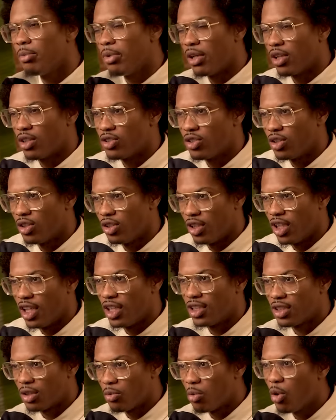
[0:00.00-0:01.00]
about a certain
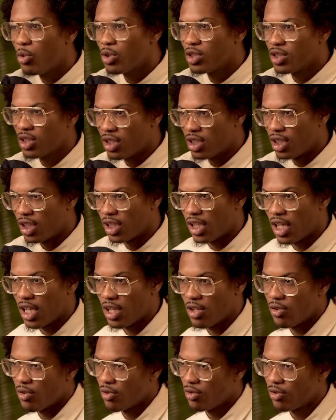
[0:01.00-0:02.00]
lesson. What was the thing that
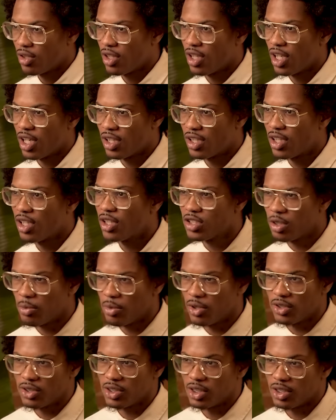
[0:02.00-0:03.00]
you, that some
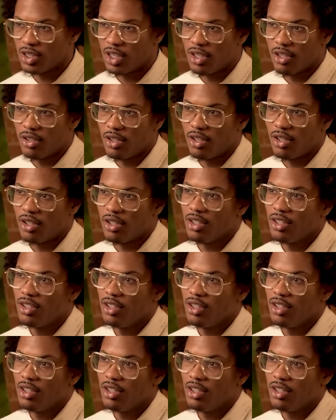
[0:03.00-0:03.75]
of those things that you learned?